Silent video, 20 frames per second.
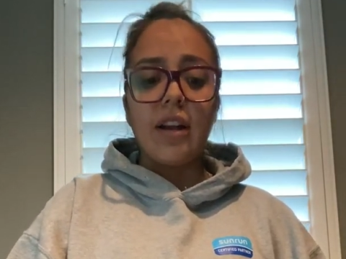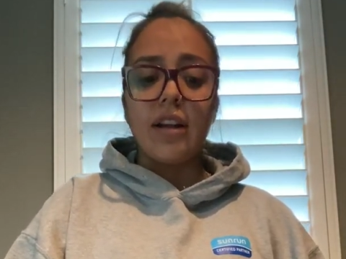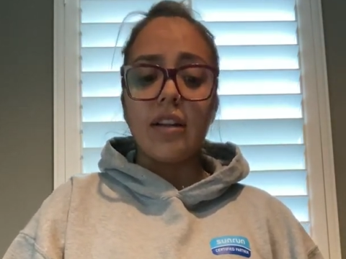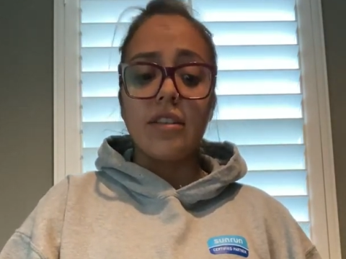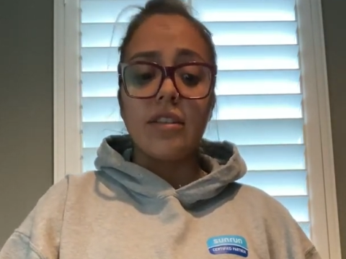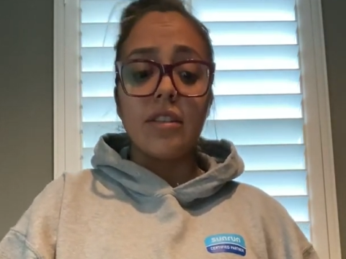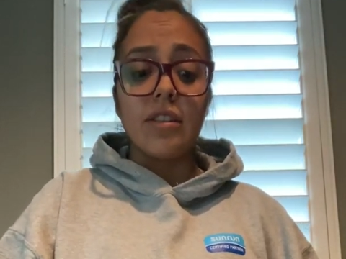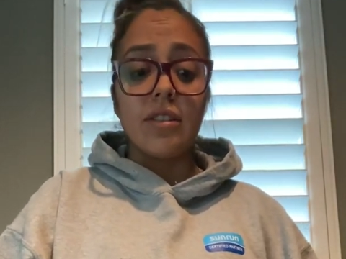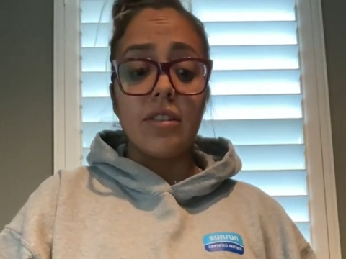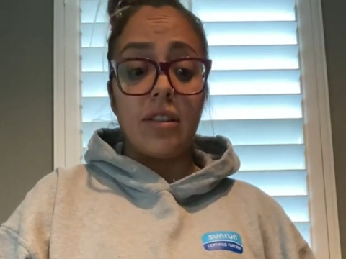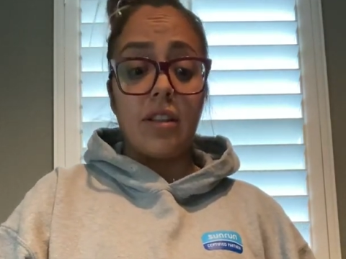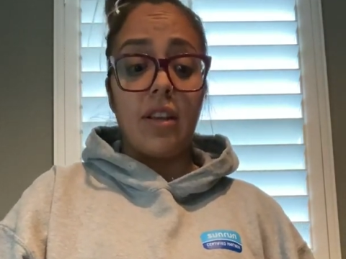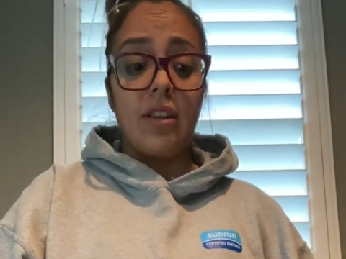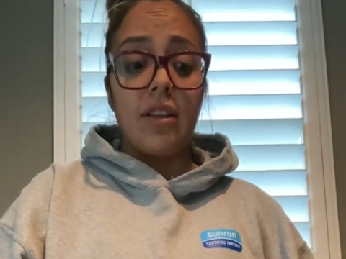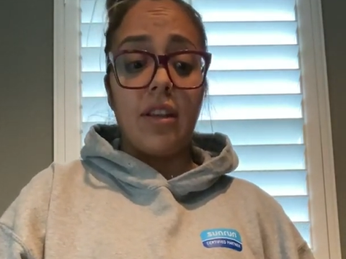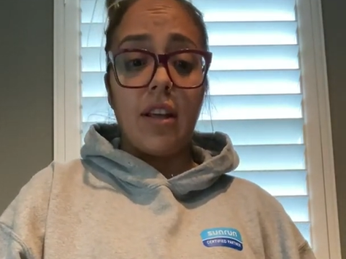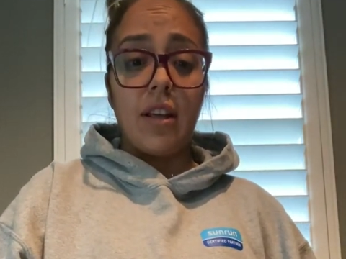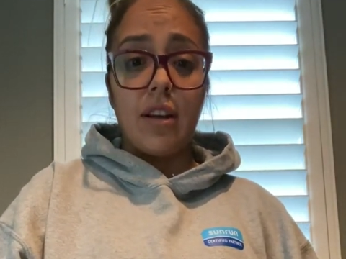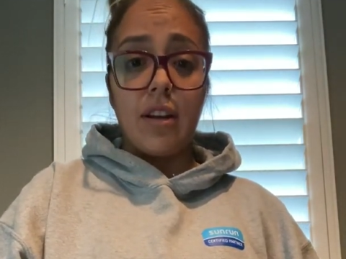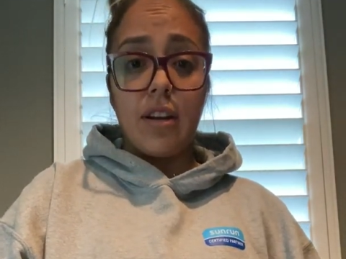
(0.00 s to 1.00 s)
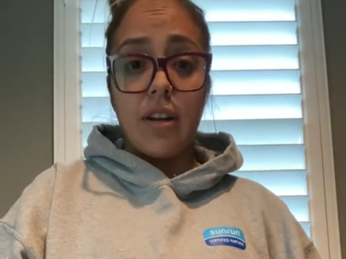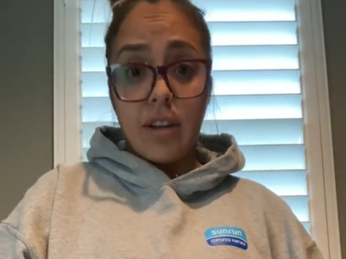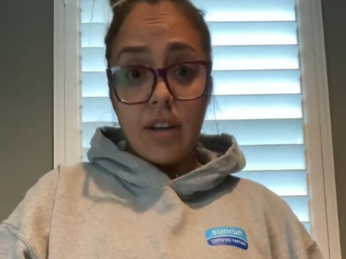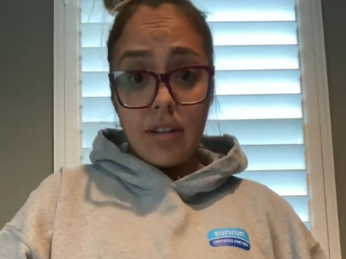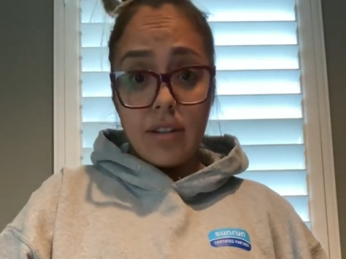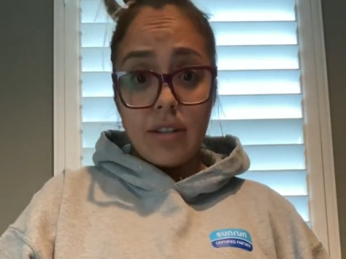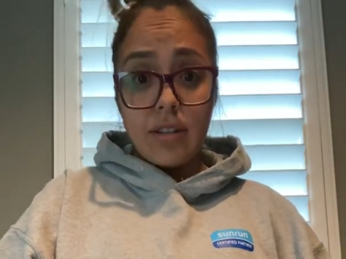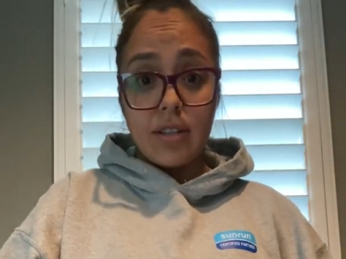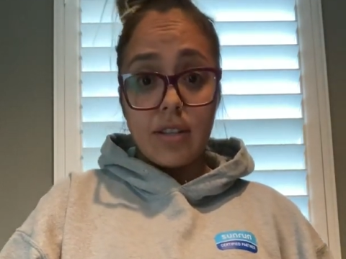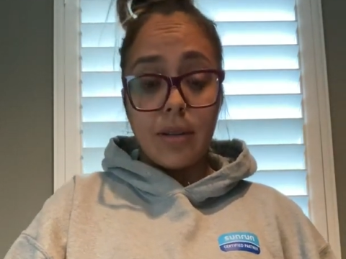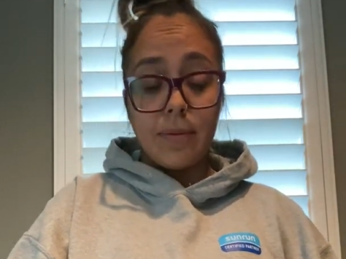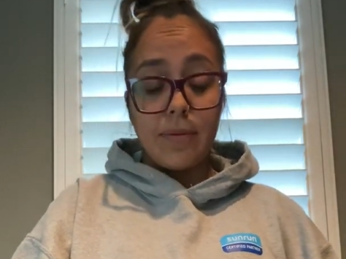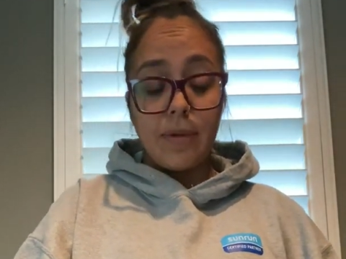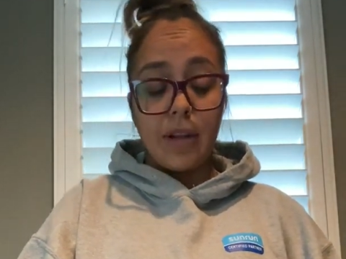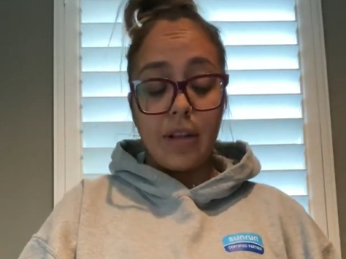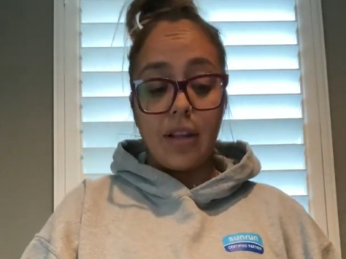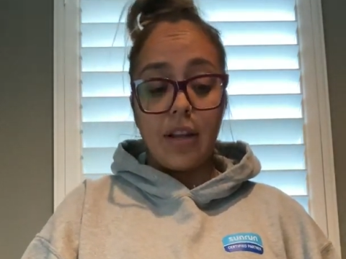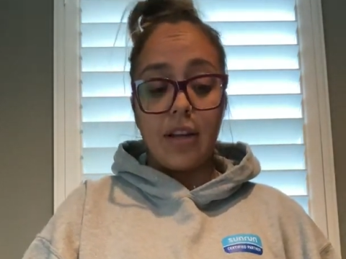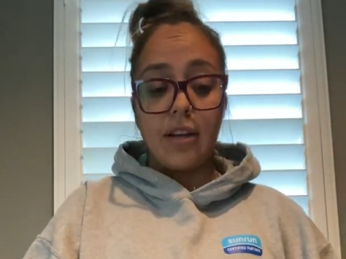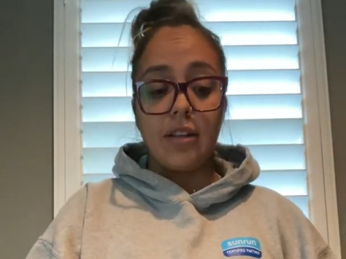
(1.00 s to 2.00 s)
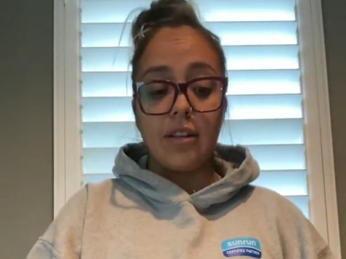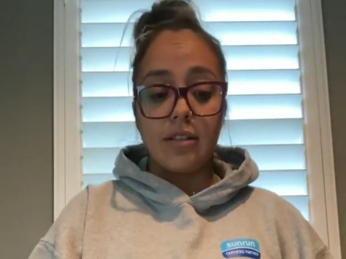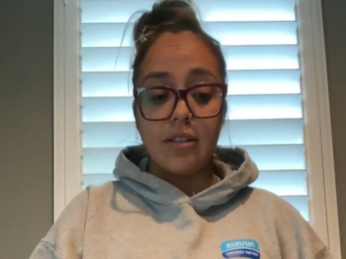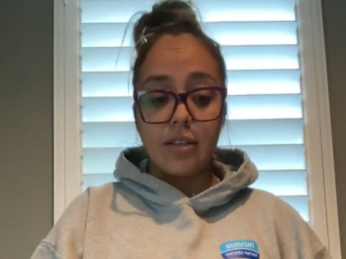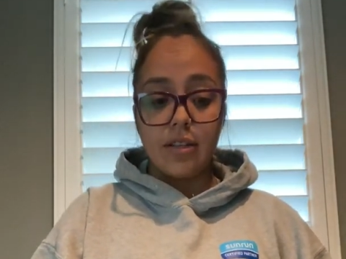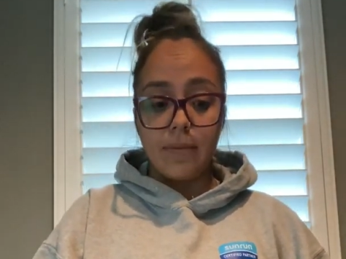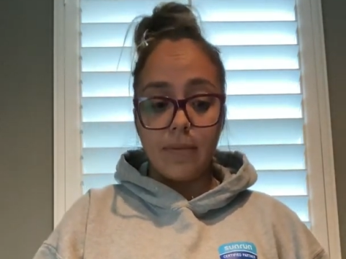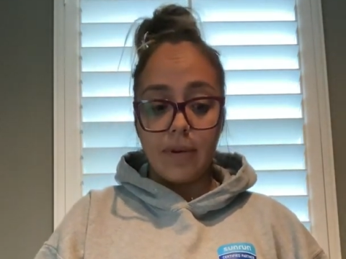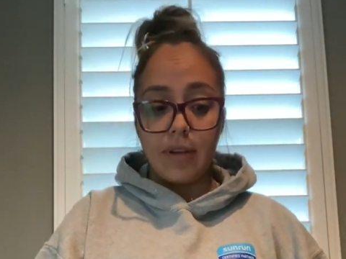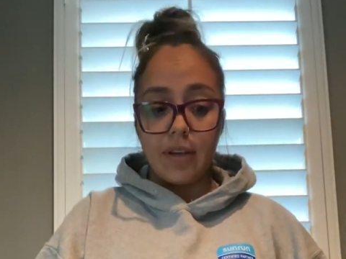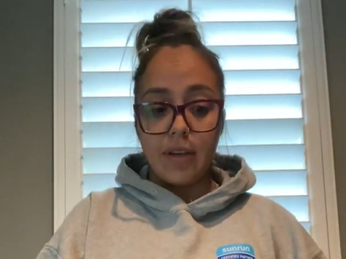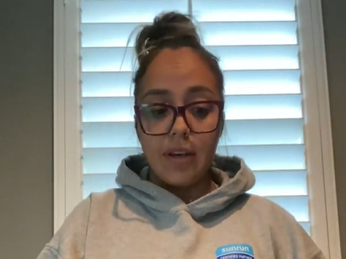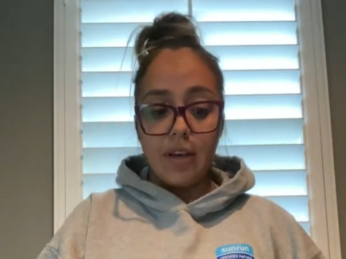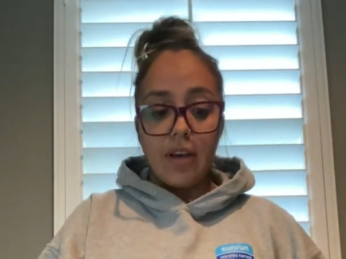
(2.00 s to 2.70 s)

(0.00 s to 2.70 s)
I just think that it is a subject that needs to be